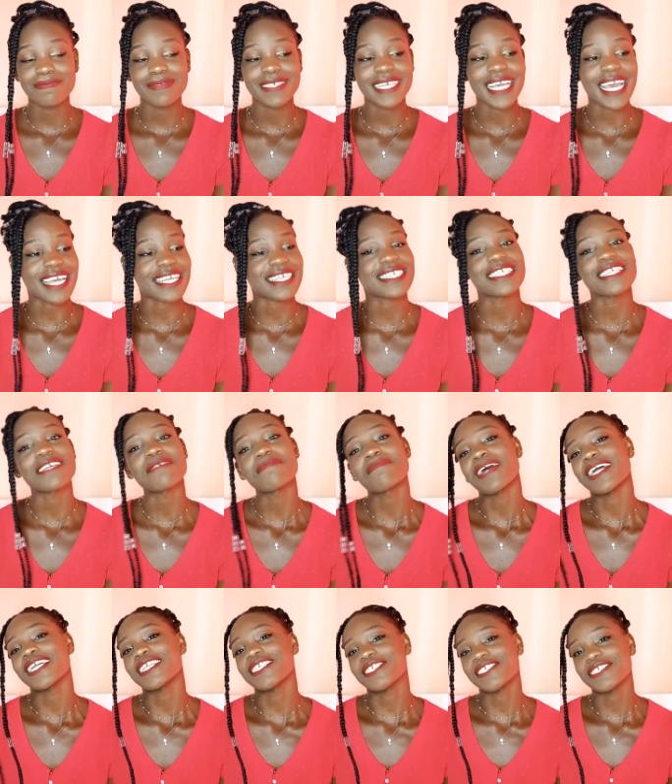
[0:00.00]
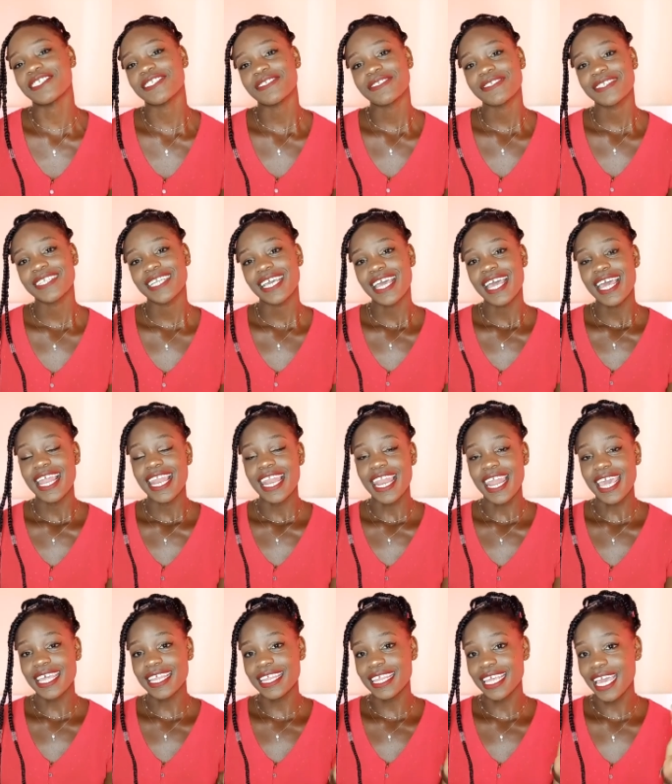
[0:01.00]
Guys, imagine,
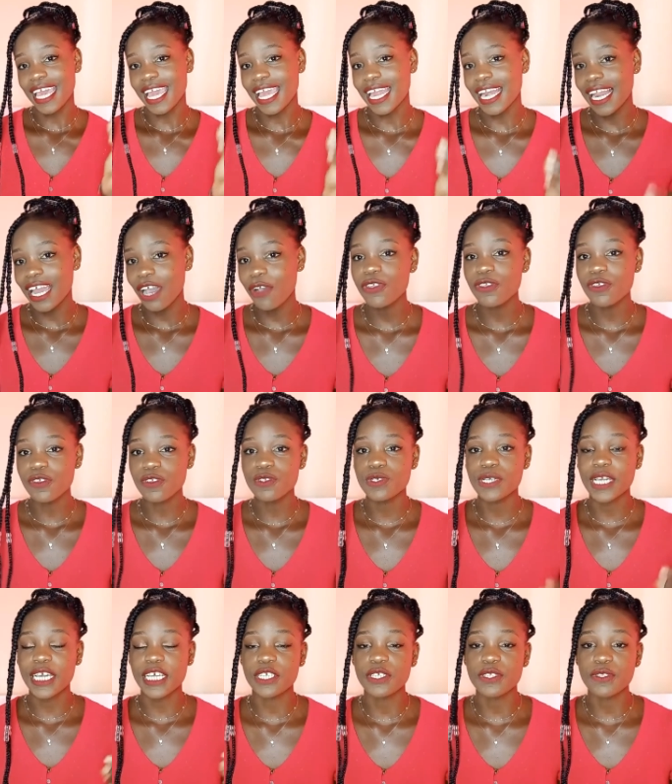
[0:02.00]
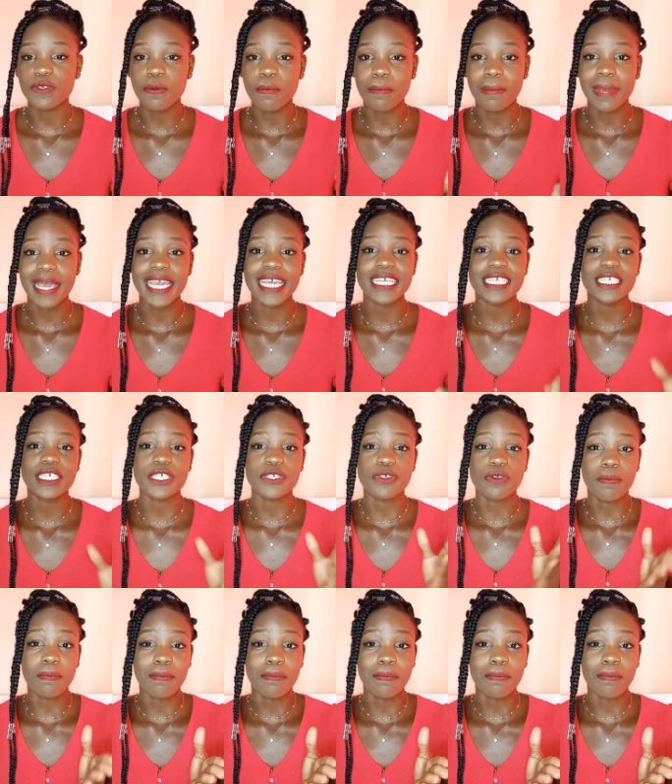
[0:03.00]
like, they allow you to customize